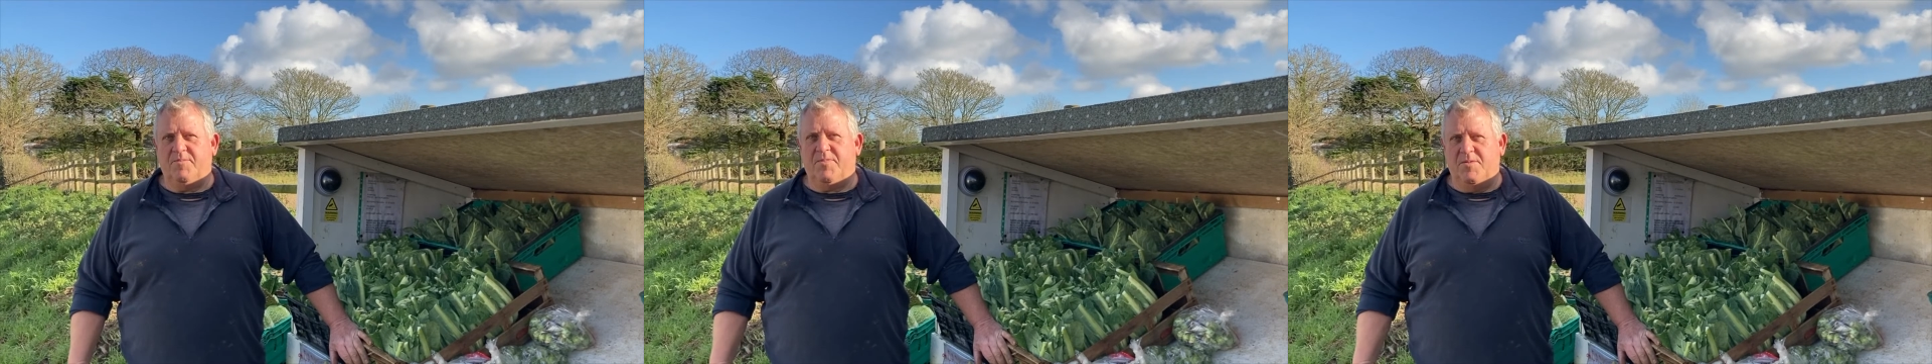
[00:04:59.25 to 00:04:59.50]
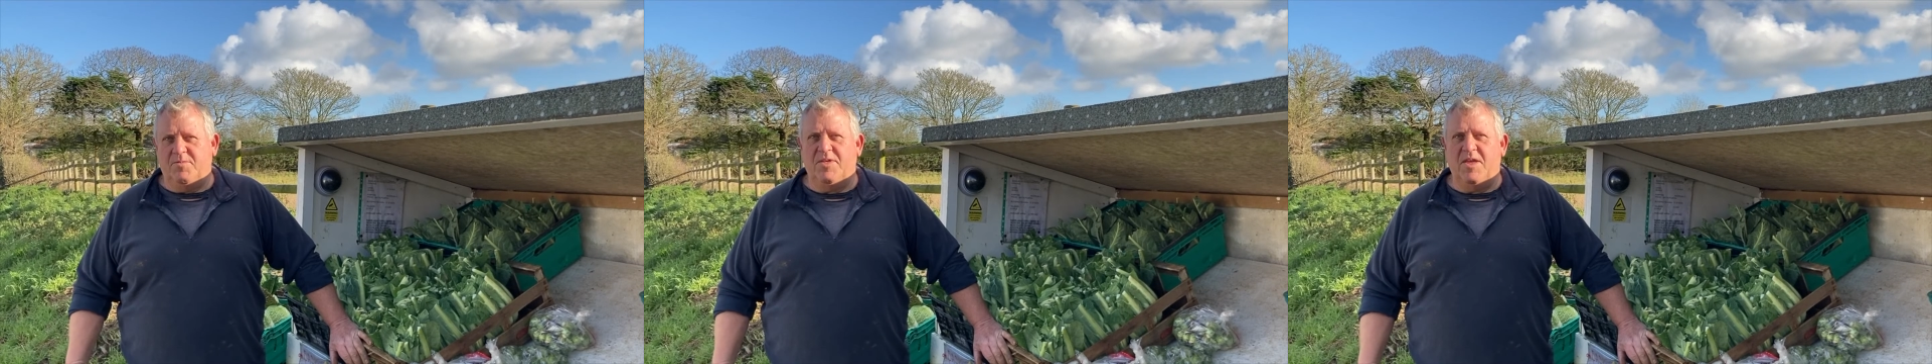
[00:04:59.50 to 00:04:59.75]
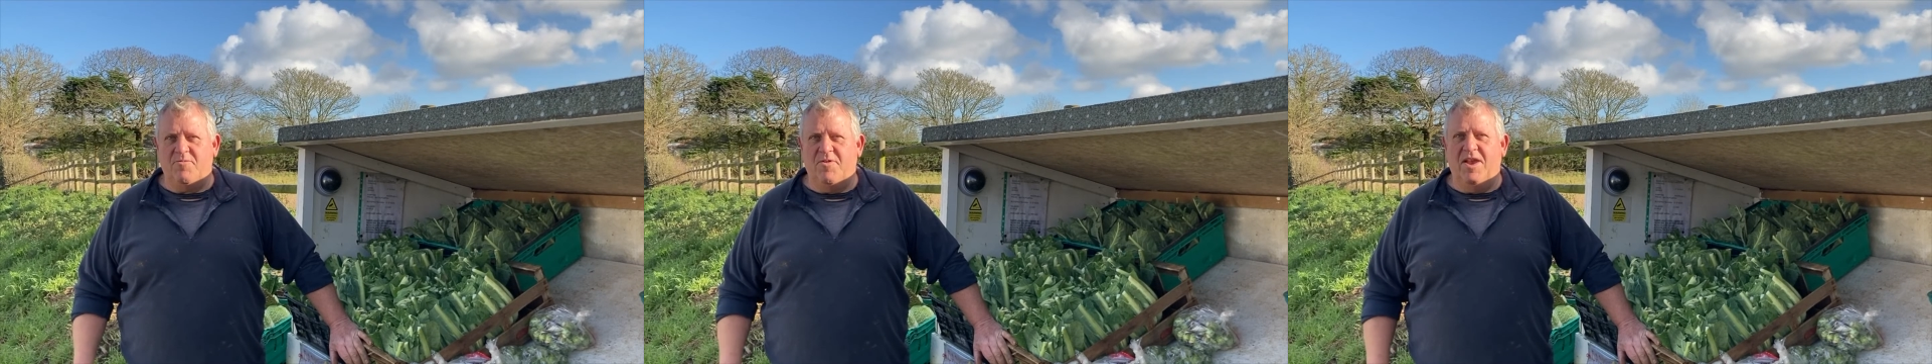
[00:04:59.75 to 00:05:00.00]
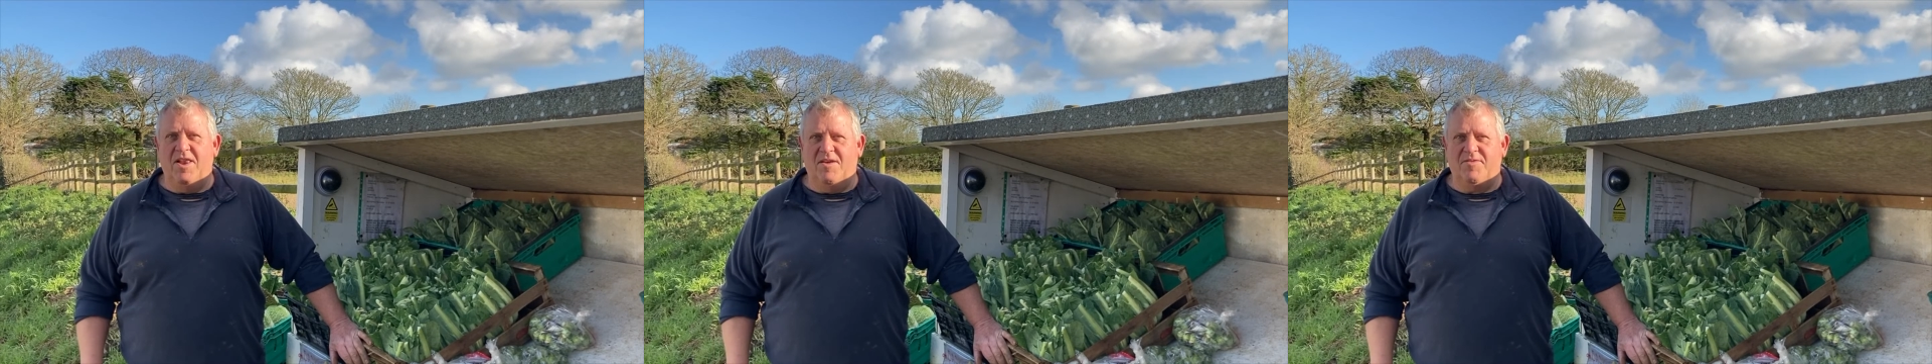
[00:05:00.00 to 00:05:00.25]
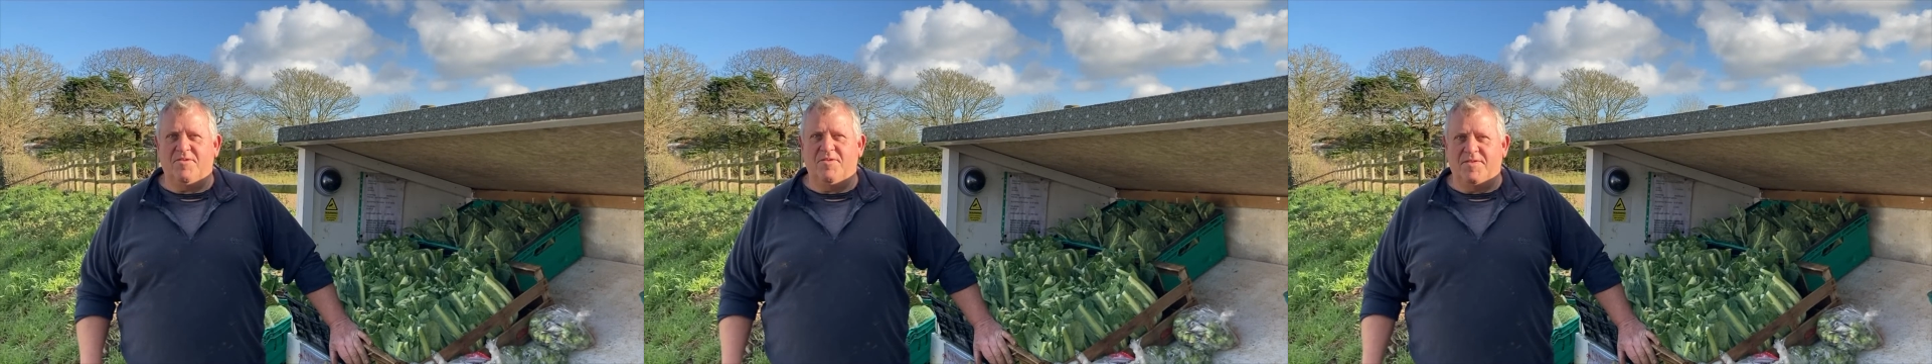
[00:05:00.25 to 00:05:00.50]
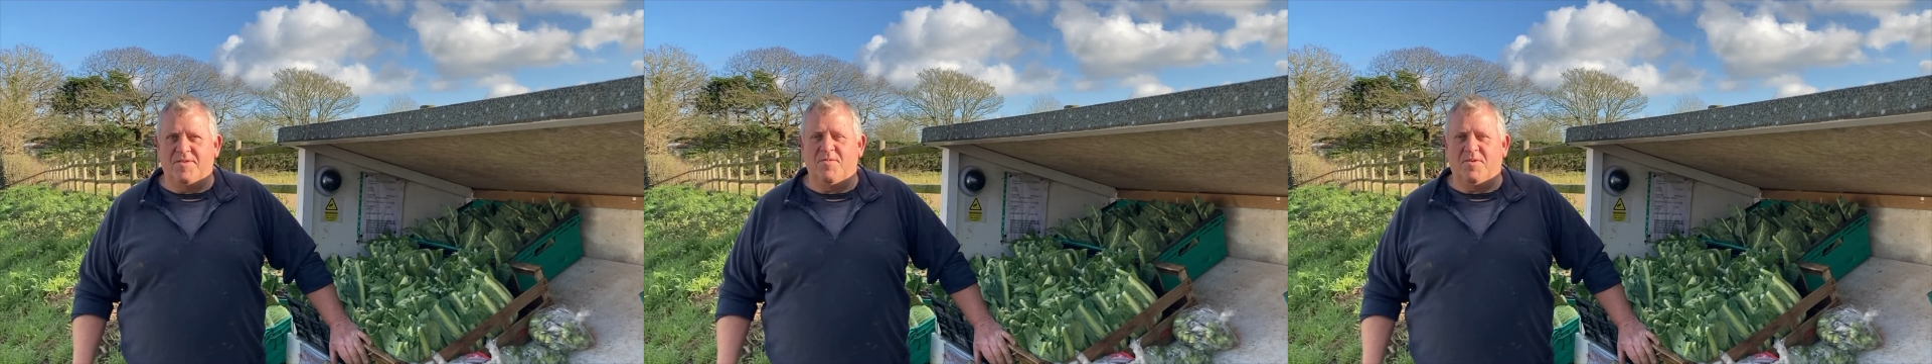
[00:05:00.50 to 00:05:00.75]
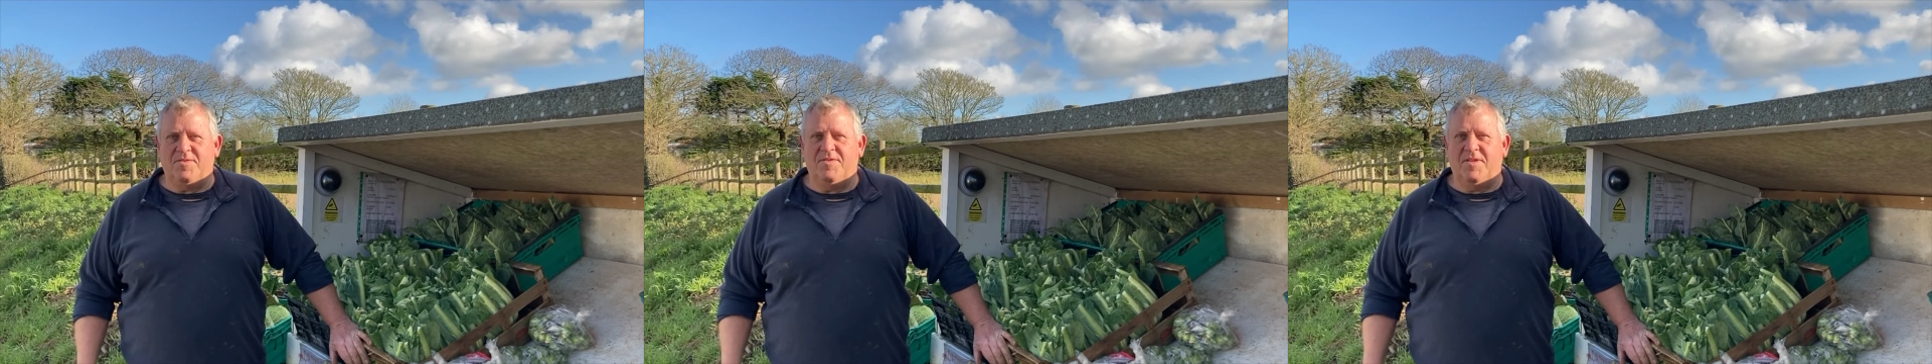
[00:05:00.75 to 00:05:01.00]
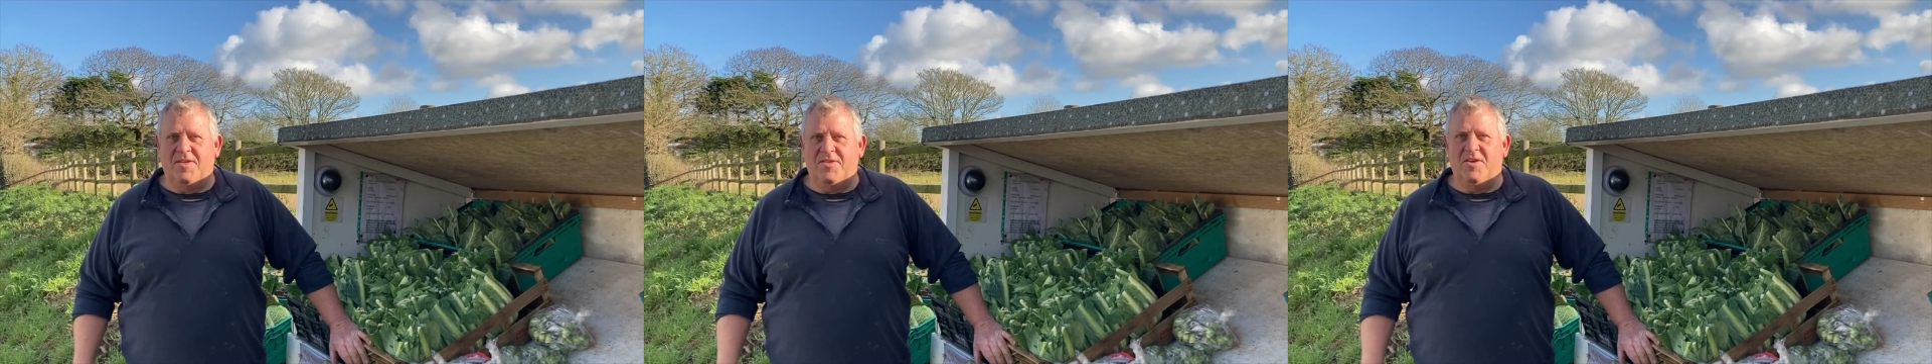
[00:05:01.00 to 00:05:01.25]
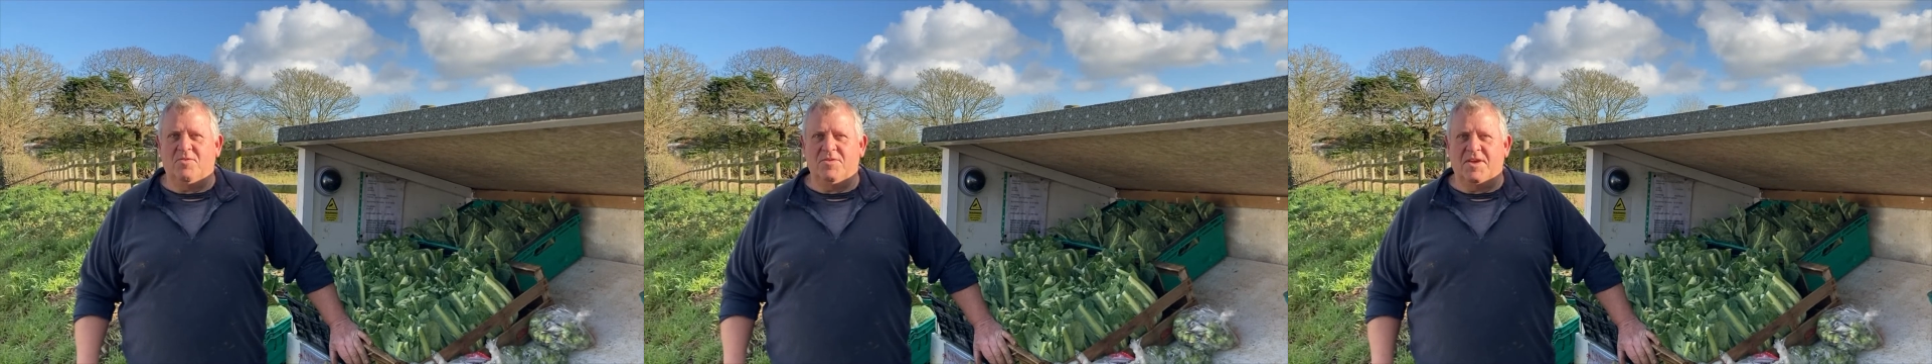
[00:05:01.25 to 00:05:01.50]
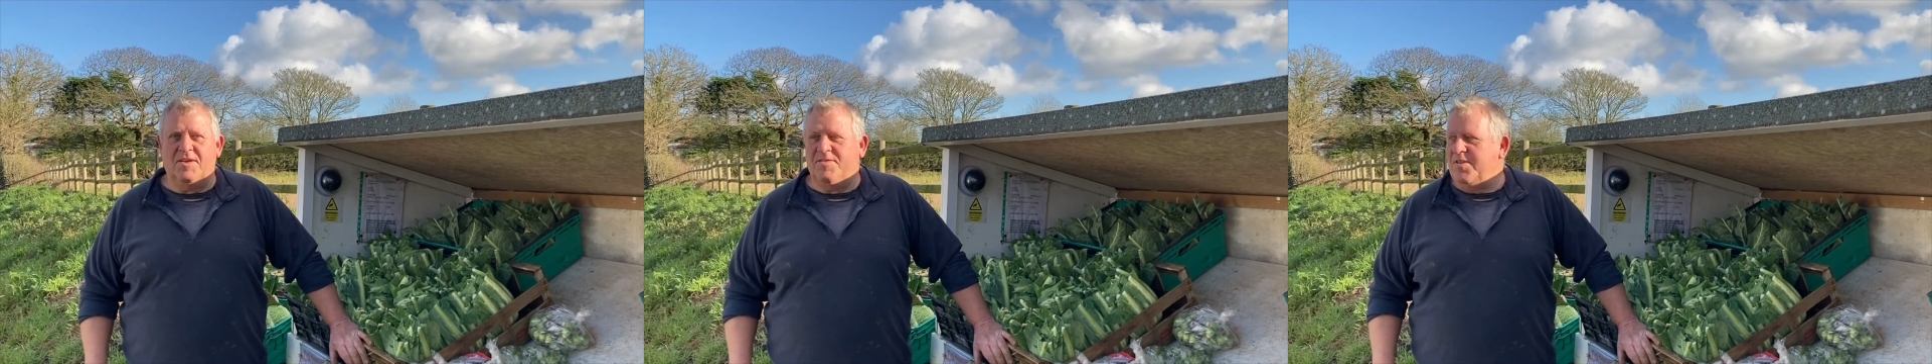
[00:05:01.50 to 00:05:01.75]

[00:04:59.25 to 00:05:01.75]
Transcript: People then realised honesty boxes, like the old days,